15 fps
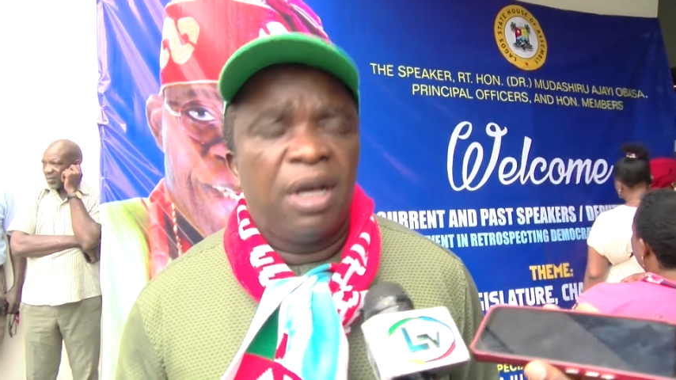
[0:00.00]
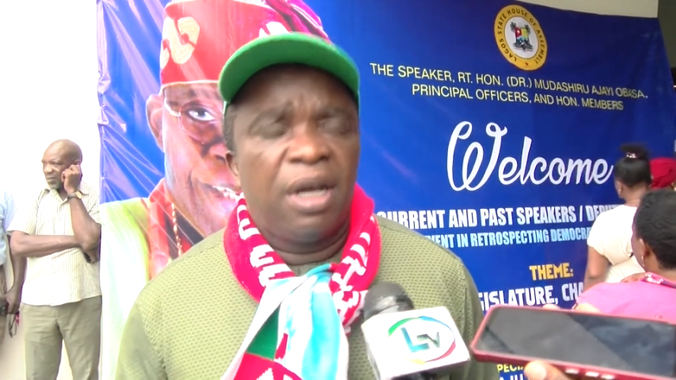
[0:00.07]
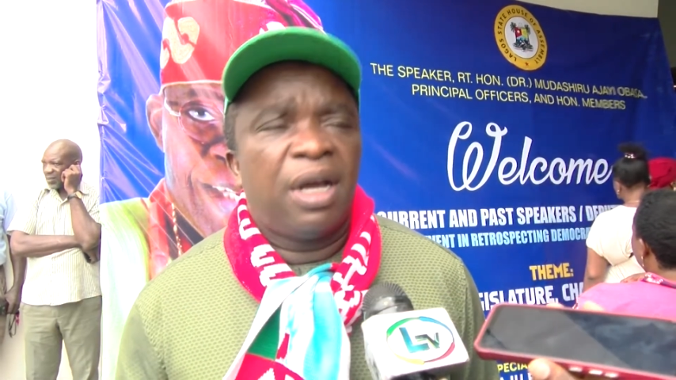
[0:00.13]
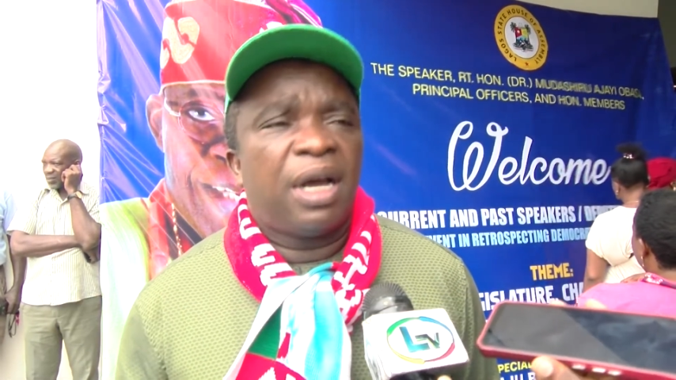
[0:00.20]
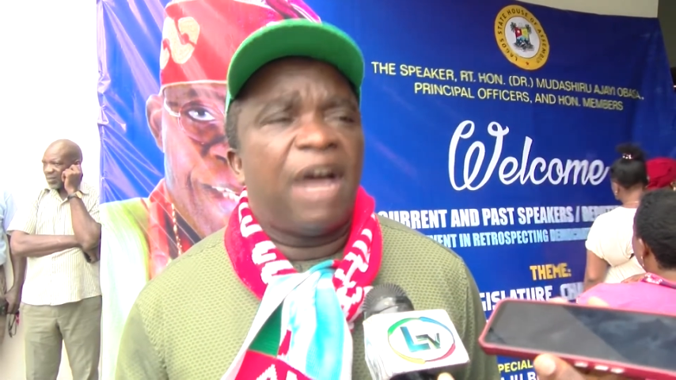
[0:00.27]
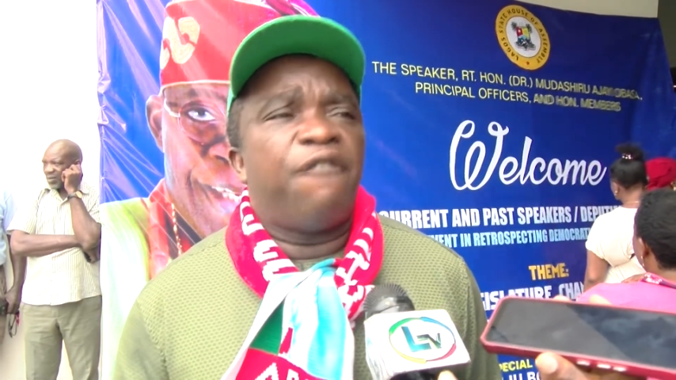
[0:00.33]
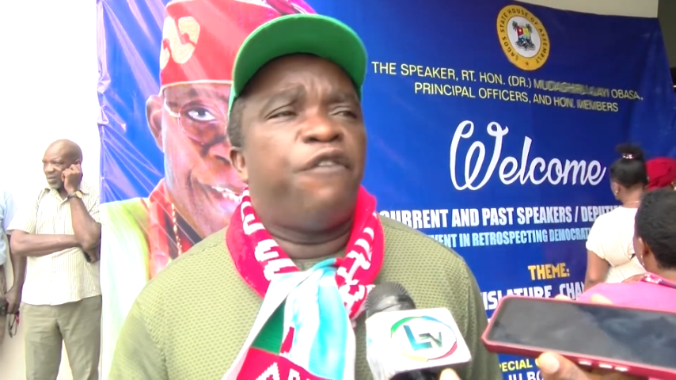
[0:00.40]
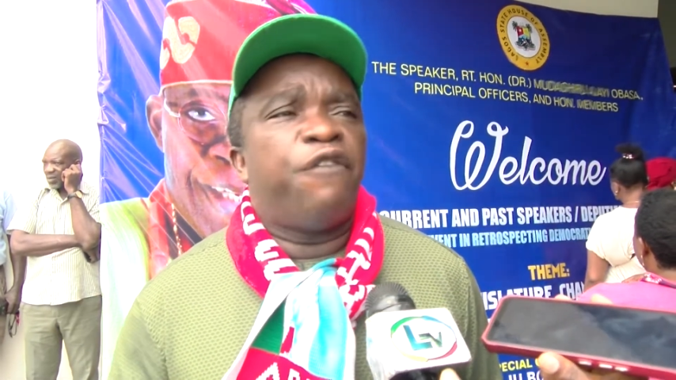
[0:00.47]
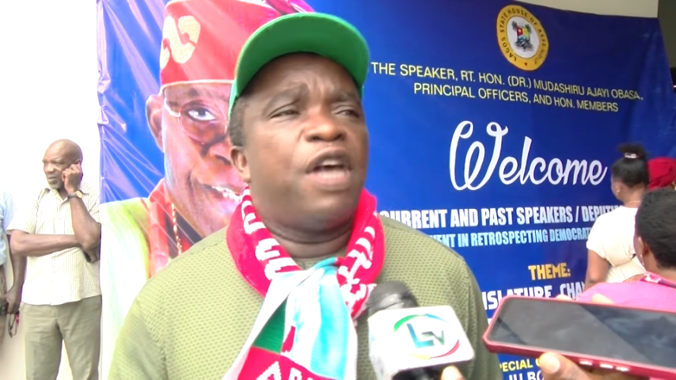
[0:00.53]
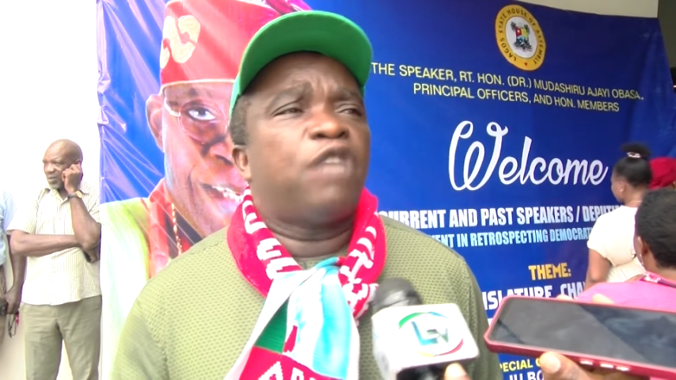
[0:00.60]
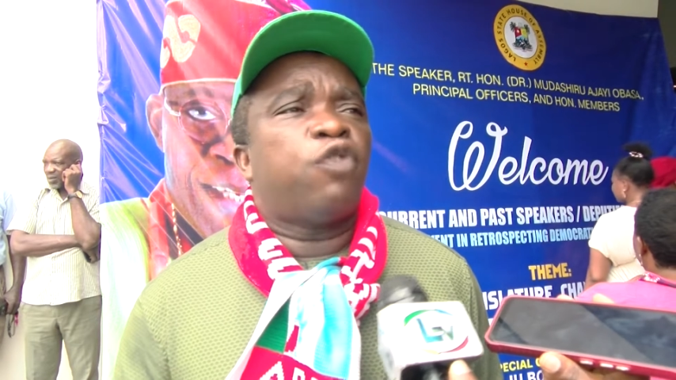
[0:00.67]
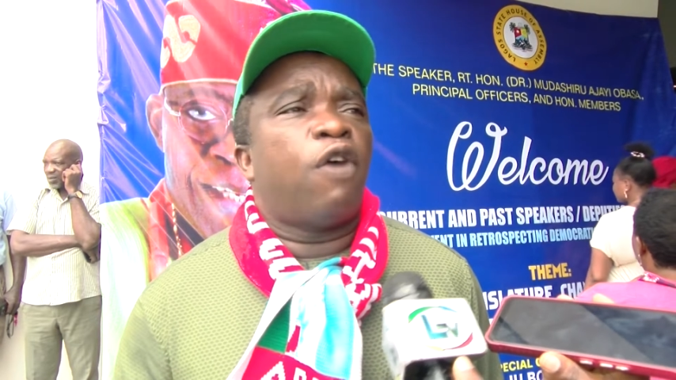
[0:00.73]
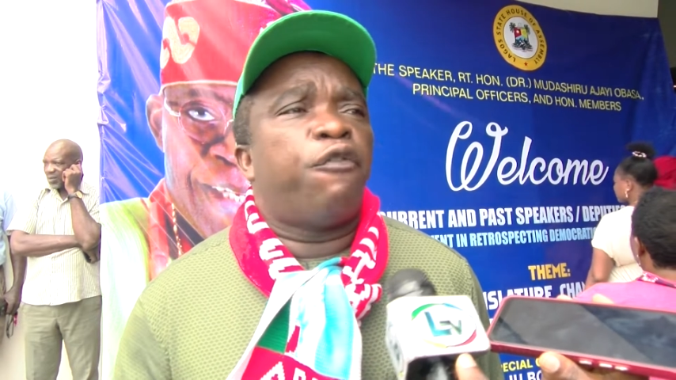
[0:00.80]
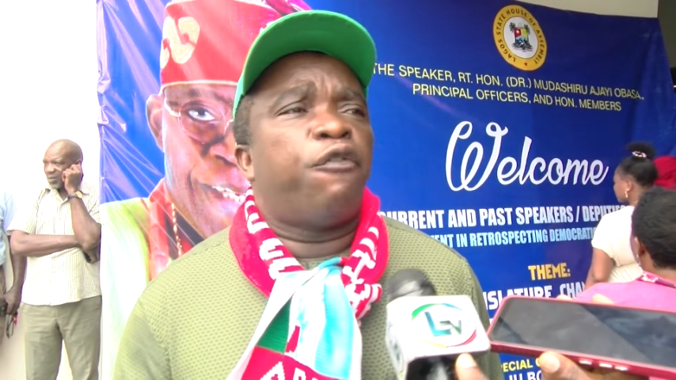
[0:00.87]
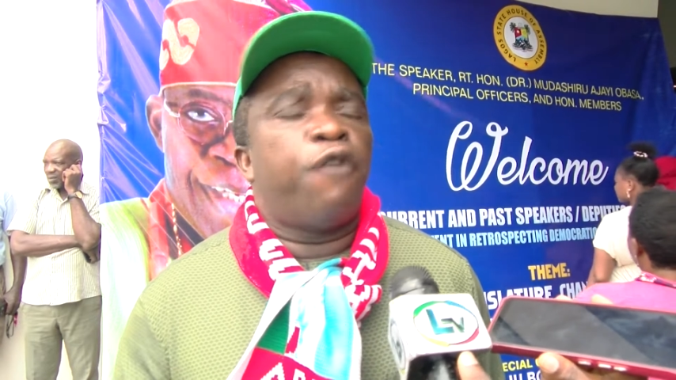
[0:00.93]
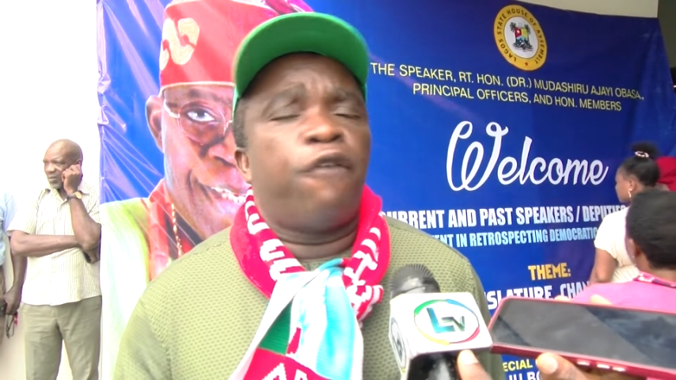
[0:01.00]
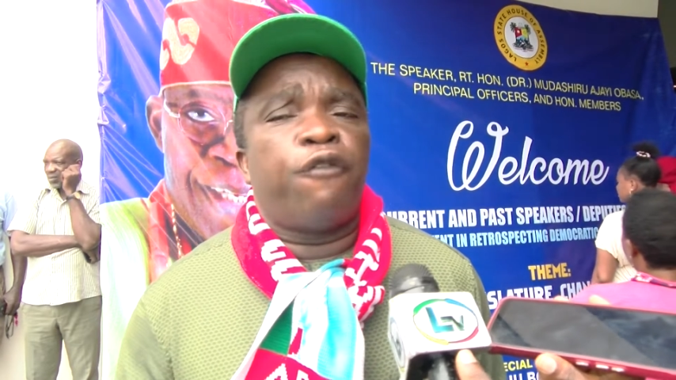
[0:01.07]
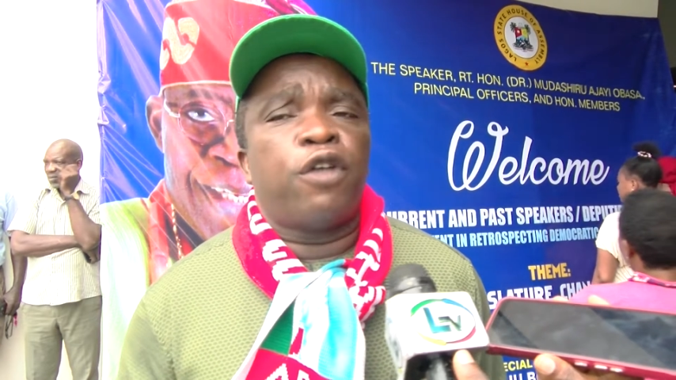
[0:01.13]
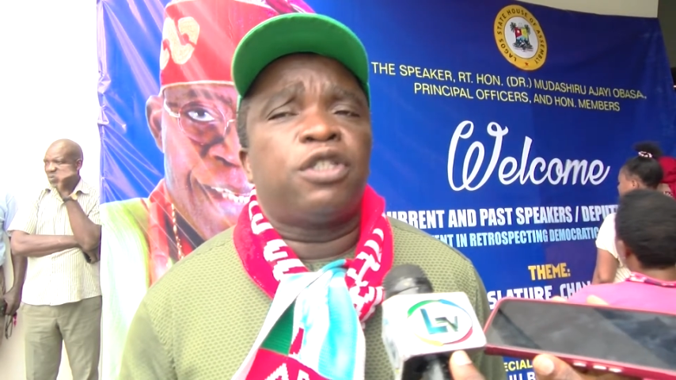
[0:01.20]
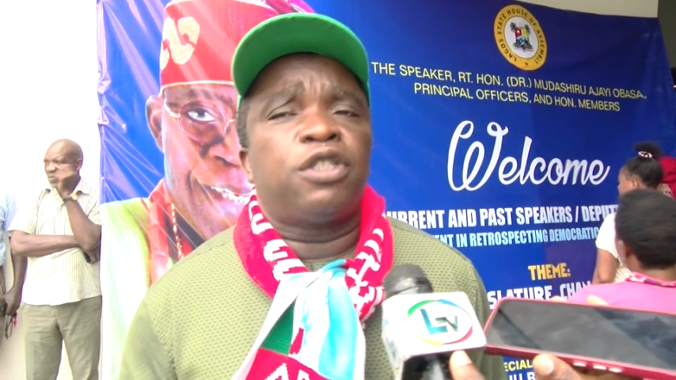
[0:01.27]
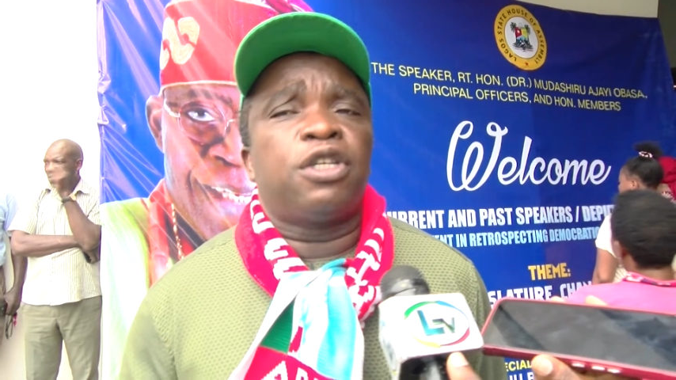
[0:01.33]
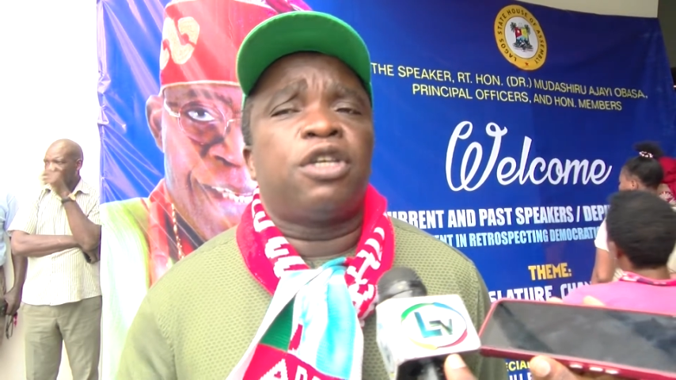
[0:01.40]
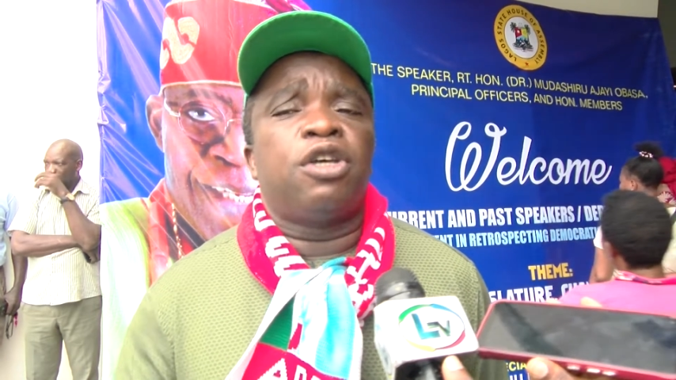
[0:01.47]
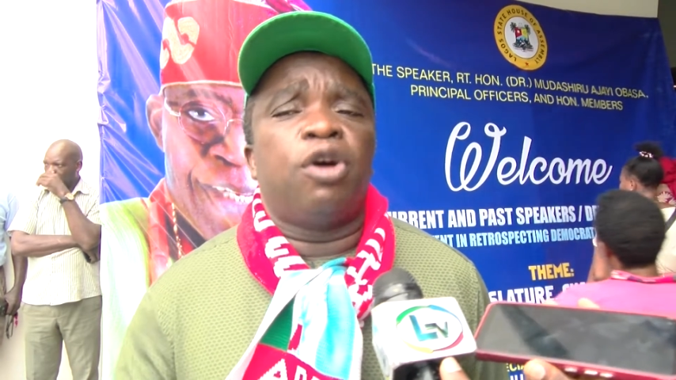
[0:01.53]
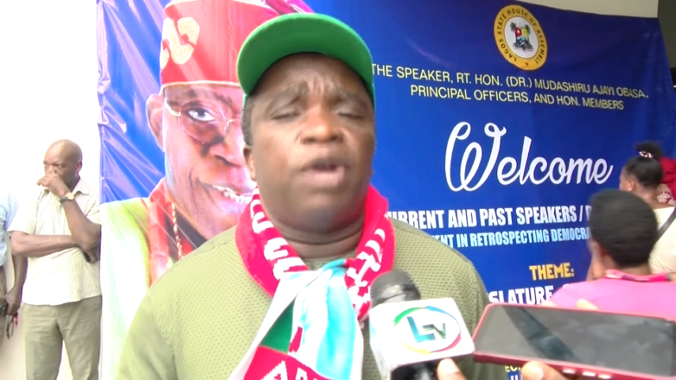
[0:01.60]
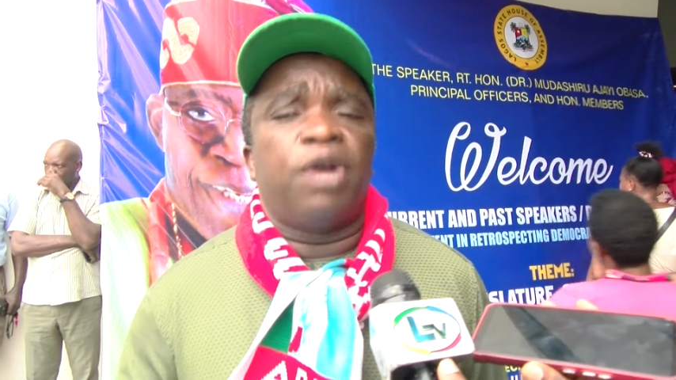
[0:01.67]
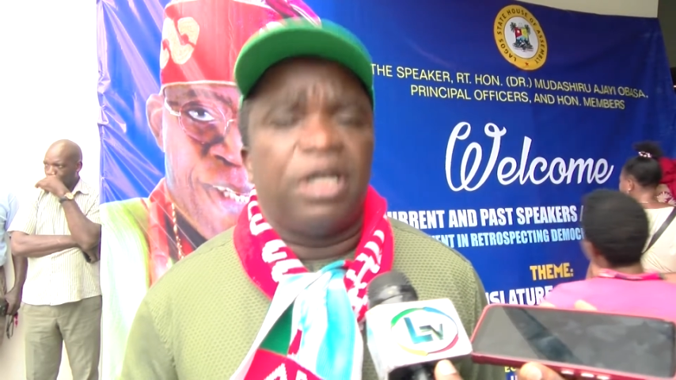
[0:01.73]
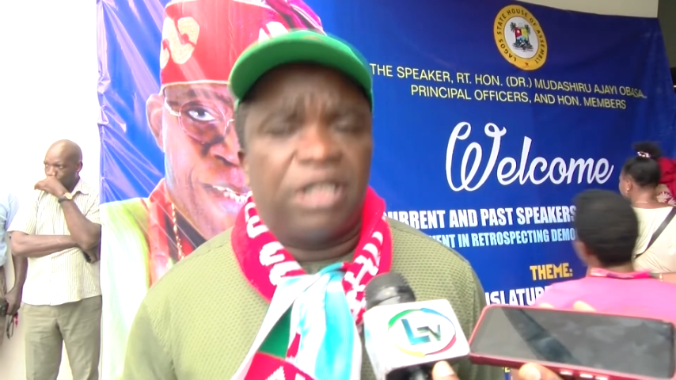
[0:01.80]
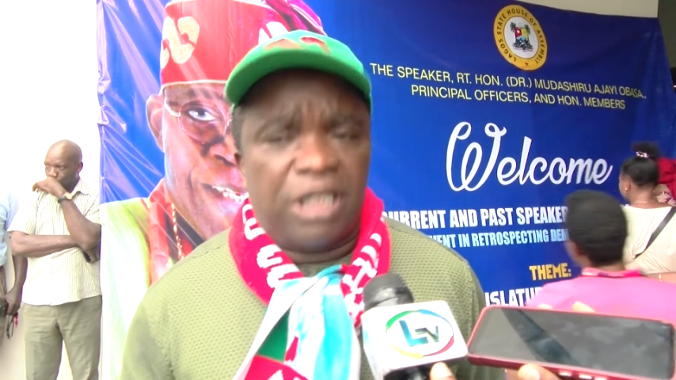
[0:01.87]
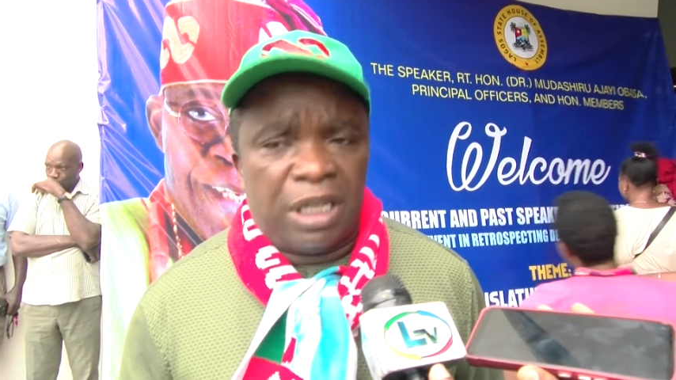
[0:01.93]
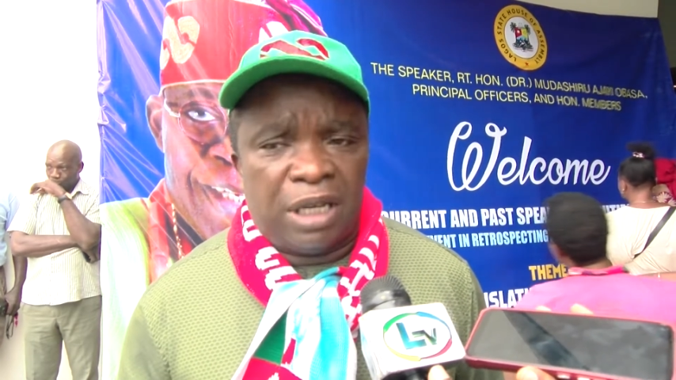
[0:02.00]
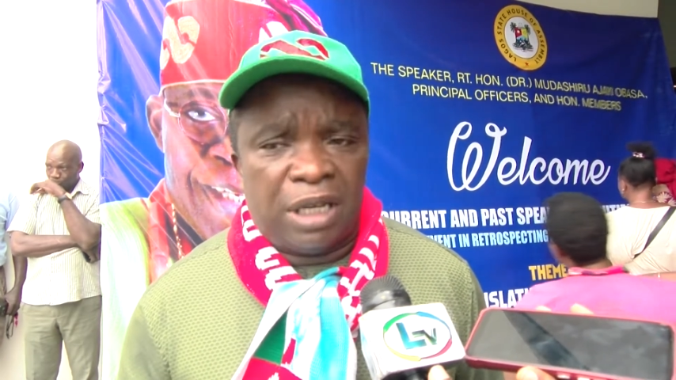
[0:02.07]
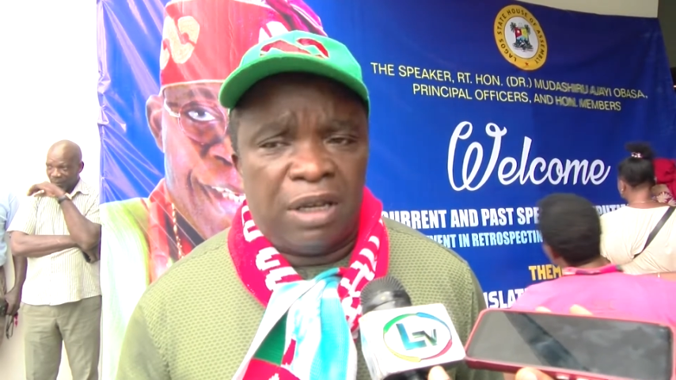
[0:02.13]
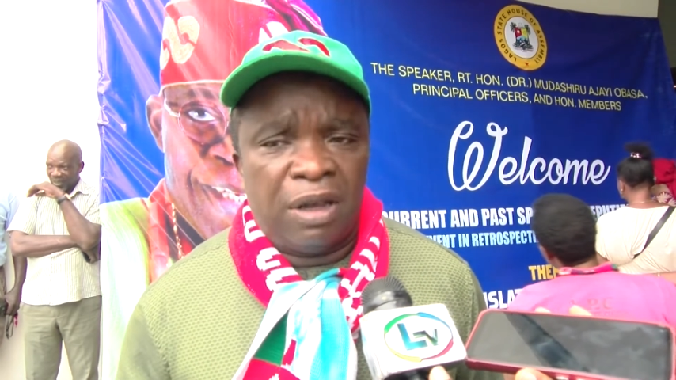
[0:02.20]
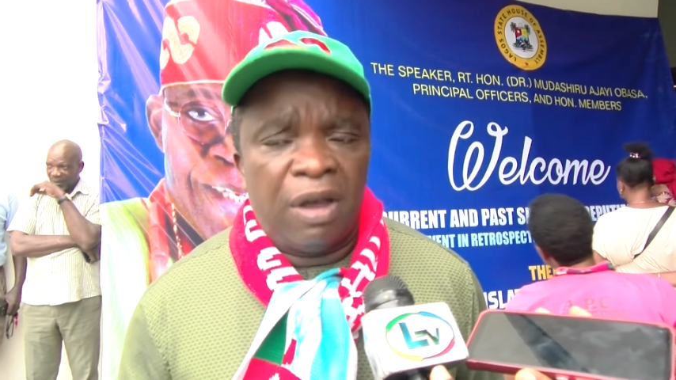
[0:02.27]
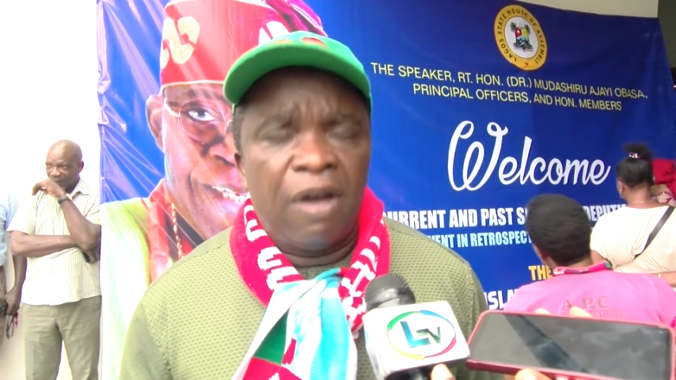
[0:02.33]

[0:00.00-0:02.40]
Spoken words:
canvas for vote for security,